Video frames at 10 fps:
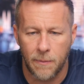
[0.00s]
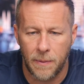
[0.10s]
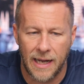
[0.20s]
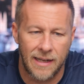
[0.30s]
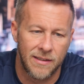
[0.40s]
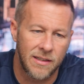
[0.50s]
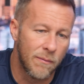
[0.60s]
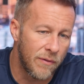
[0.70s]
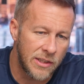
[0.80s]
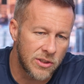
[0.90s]
the pattern,
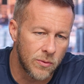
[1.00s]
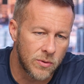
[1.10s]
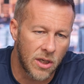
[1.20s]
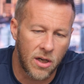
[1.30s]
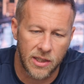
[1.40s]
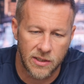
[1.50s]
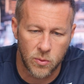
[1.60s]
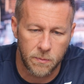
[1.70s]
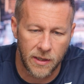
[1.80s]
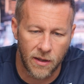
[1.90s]
conventional targets
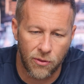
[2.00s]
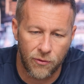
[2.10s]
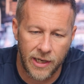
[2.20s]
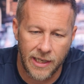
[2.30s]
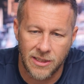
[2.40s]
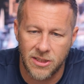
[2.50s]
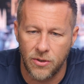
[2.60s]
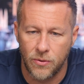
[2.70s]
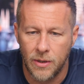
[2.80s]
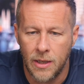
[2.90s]
would be at the
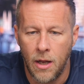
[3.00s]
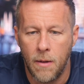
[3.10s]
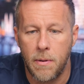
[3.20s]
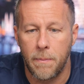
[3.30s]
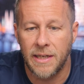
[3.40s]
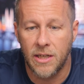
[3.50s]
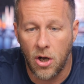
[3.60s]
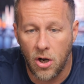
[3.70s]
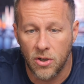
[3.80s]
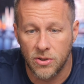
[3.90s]
382. But
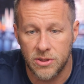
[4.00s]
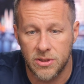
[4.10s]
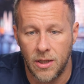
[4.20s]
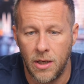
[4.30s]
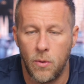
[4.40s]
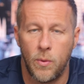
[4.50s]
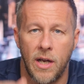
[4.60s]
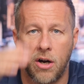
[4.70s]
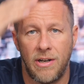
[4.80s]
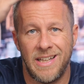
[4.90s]
because we
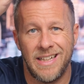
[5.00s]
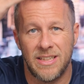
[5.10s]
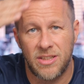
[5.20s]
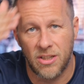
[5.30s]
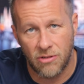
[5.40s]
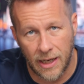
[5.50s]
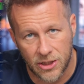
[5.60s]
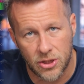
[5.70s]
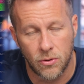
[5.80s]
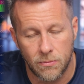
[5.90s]
are in this
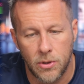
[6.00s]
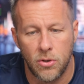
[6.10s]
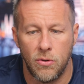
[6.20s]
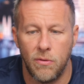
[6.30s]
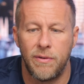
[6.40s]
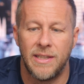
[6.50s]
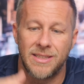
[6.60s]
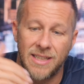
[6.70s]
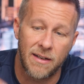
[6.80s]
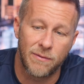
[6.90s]
directional move,
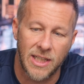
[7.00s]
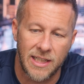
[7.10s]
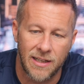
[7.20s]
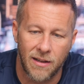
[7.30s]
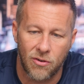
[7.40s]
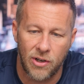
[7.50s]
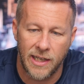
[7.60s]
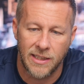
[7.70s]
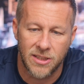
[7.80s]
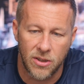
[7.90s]
instead of taking the
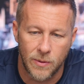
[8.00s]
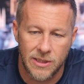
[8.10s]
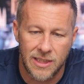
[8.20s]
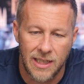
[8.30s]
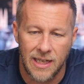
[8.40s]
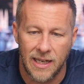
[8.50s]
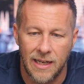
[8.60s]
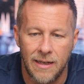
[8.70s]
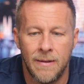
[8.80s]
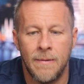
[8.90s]
382, which is
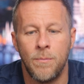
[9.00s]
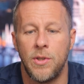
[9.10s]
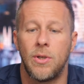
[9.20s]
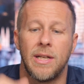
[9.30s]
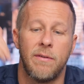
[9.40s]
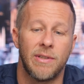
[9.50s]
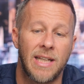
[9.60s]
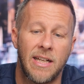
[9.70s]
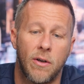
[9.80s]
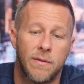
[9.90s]
here, you could either
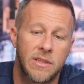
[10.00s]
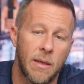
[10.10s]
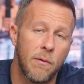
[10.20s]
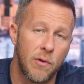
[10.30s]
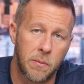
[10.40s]
take off some of your